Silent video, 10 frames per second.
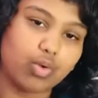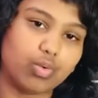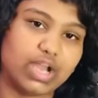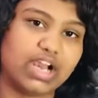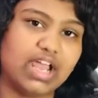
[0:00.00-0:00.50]

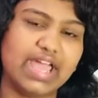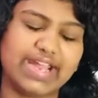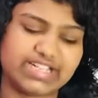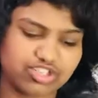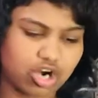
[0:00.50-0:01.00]
well,
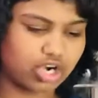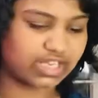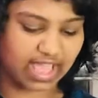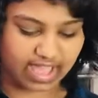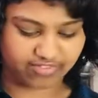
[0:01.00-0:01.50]
it did not
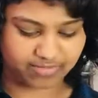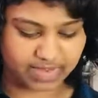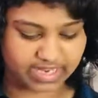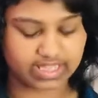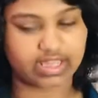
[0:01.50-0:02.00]
have
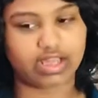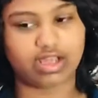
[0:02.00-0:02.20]
many